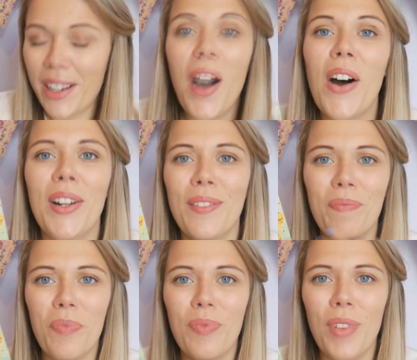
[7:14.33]

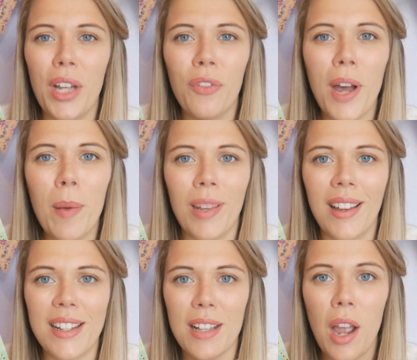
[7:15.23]
can't like
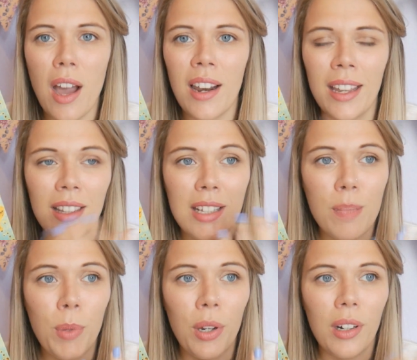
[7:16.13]
verbalise. I like
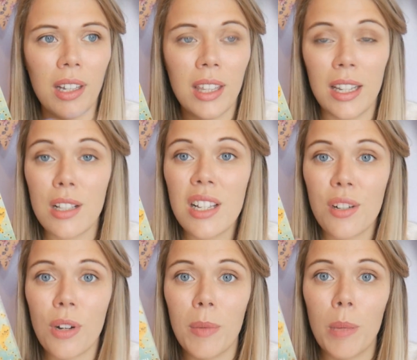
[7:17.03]
this book. I think it's
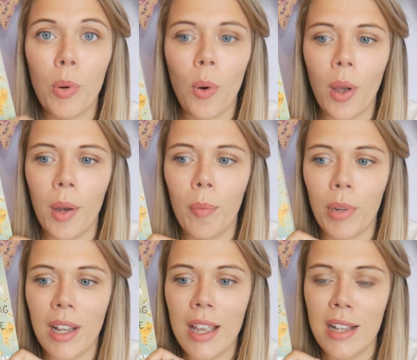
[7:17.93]
extremely important,
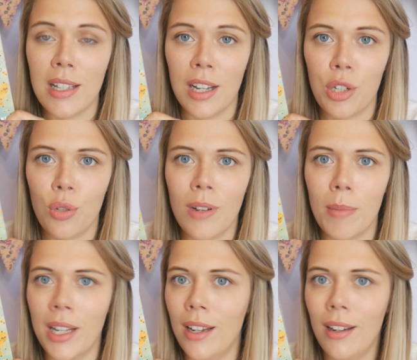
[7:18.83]
but it is
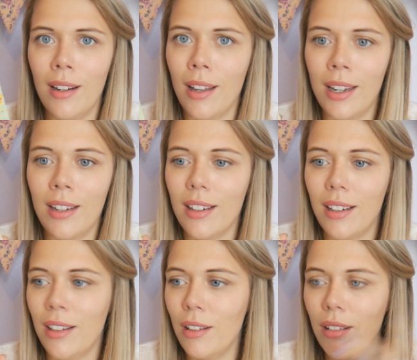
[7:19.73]
extremely like
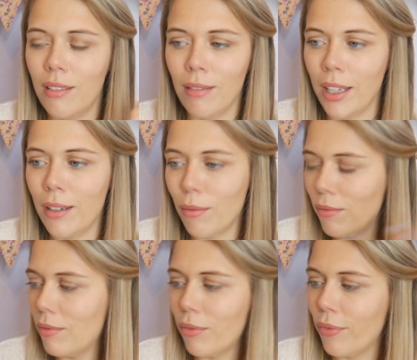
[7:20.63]

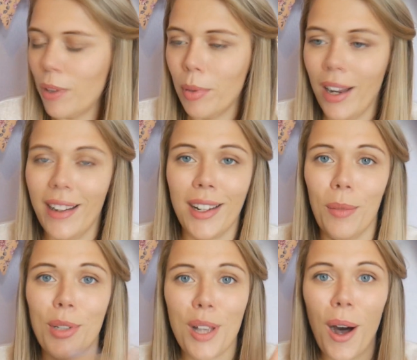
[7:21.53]
flippin' heck,
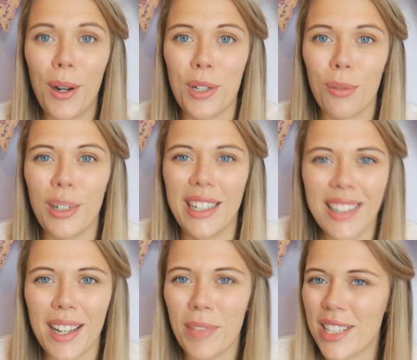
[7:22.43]
it was hard to
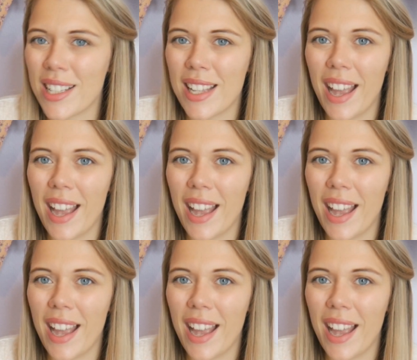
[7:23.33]
read, let me just